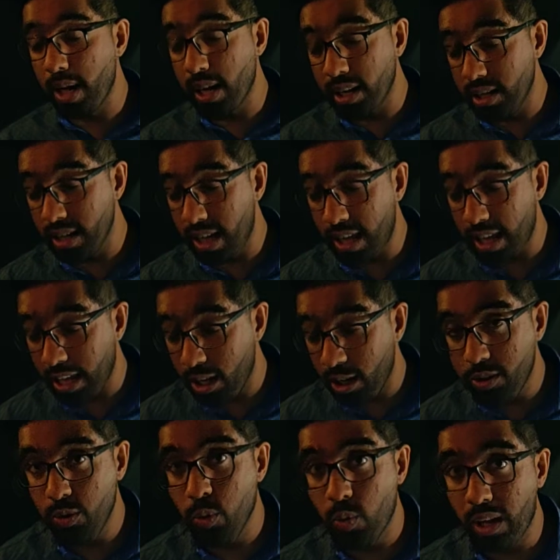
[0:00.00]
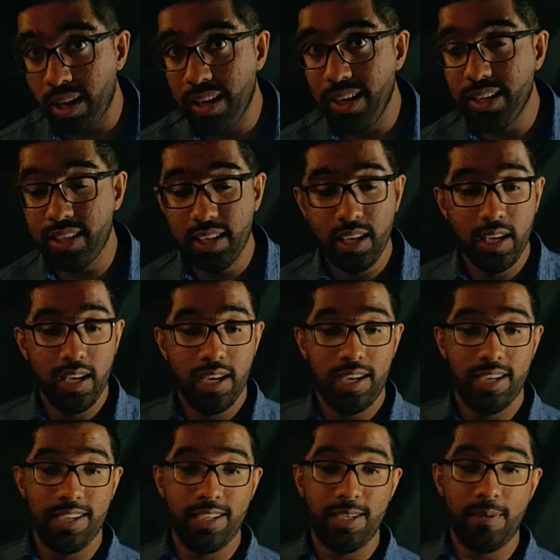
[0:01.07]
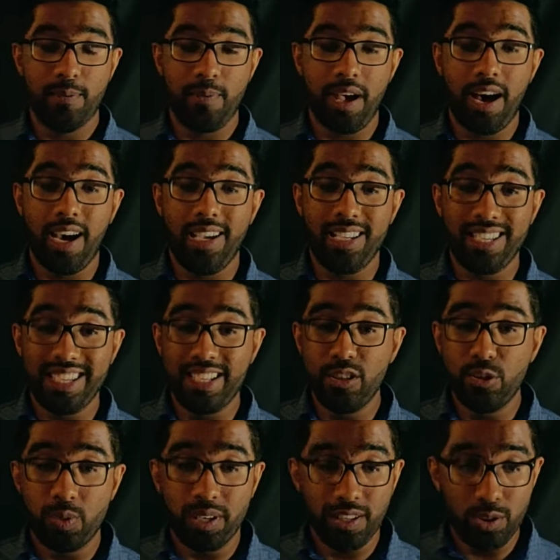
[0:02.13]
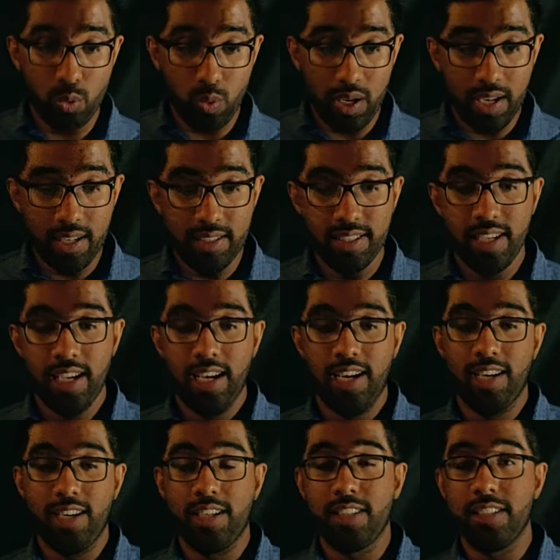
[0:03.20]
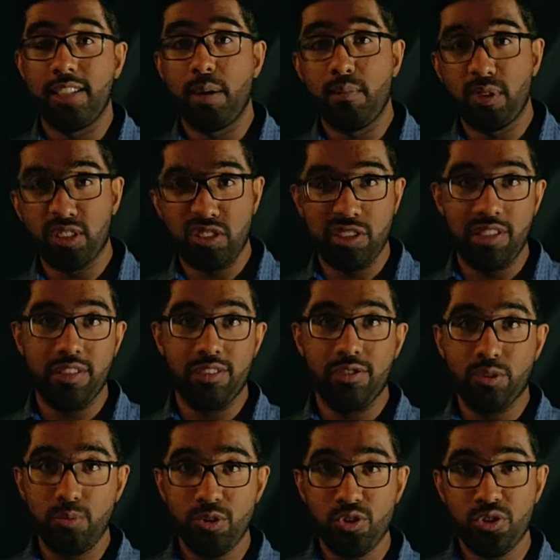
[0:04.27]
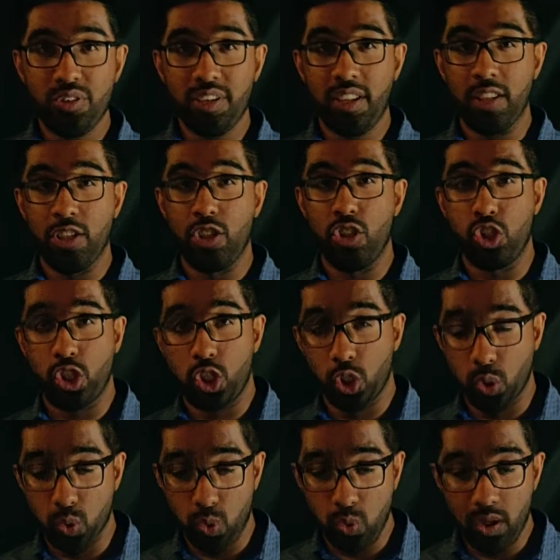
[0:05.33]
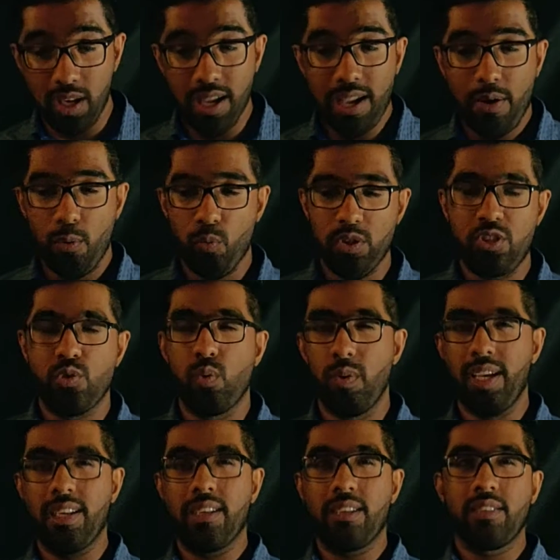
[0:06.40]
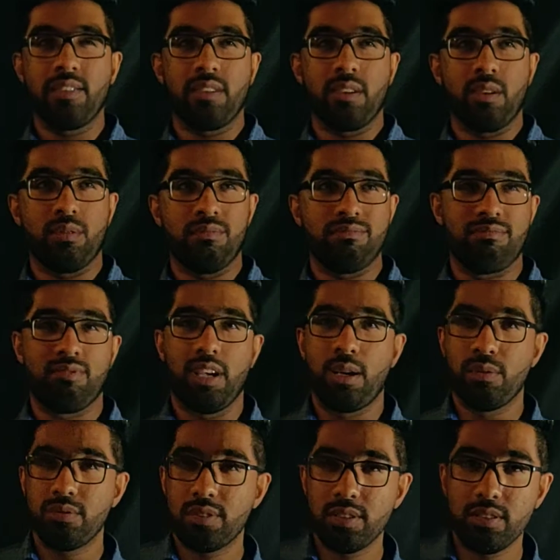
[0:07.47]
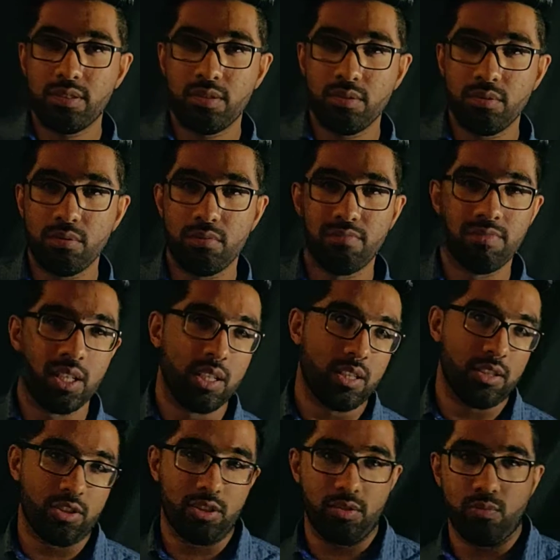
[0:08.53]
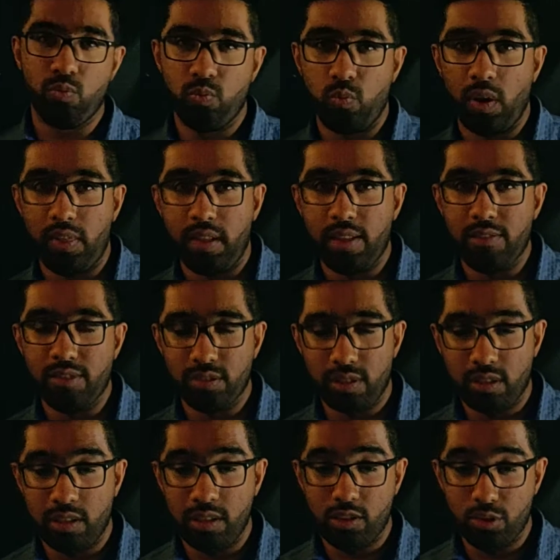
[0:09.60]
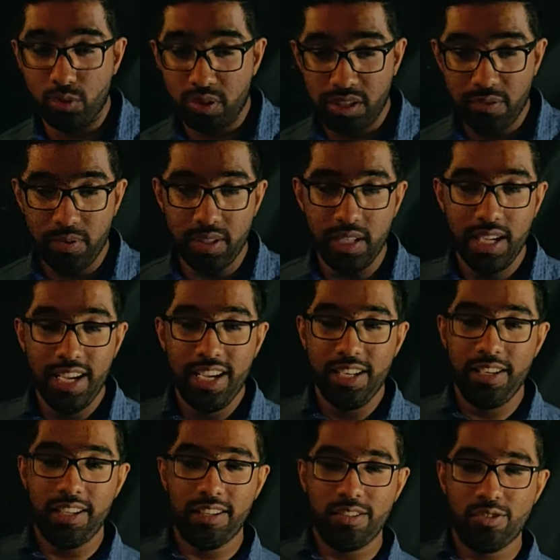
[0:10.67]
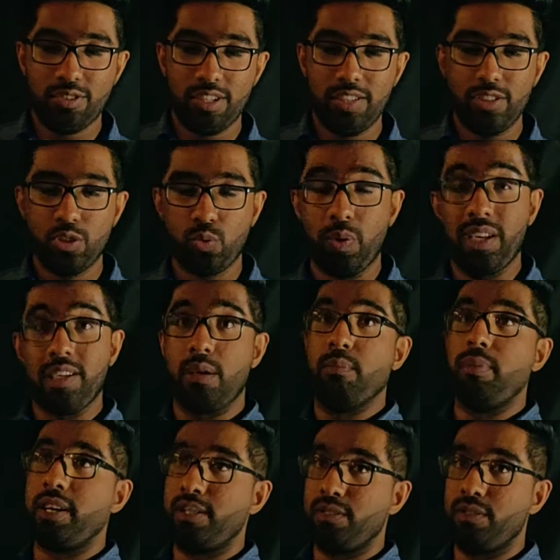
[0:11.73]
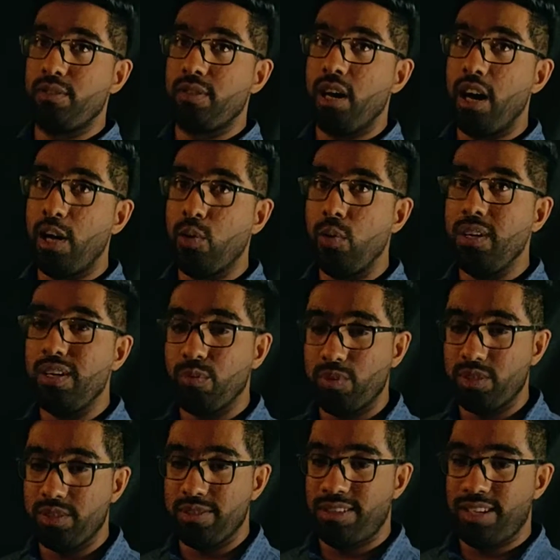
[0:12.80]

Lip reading: along the weld line, high yield strength in the weld, the temperature distribution in the tool, which varies around 1000 to 1200 degrees Celsius when compared to the arc welding, which is like